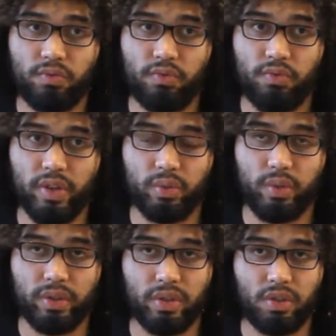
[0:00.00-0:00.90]
This
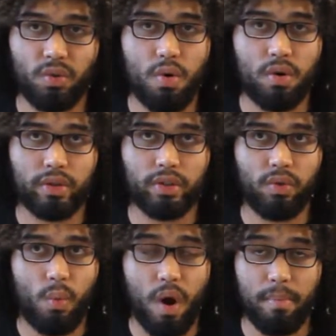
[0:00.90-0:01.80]
was towards
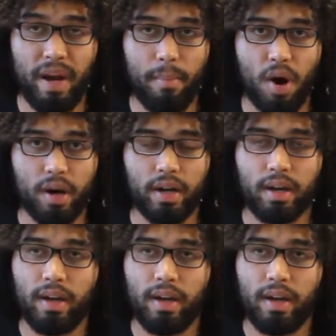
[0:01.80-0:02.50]
the 1-minute mark.